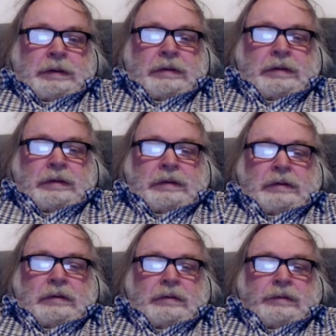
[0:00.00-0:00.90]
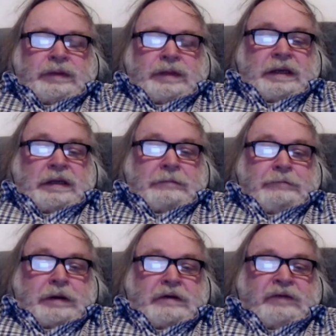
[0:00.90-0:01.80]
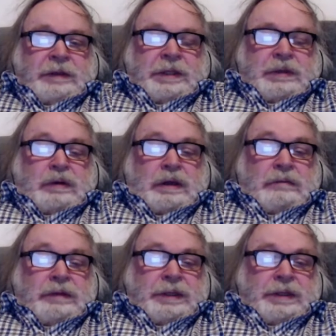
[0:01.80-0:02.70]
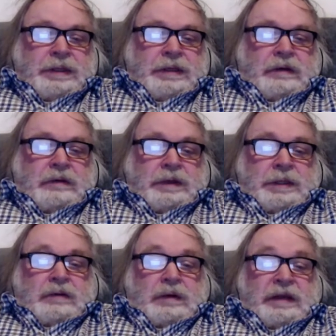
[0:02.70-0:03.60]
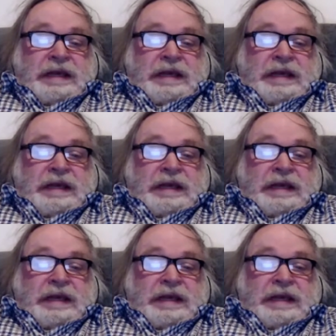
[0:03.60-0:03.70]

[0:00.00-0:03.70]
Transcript: and they're the perfect swamis, the yogis,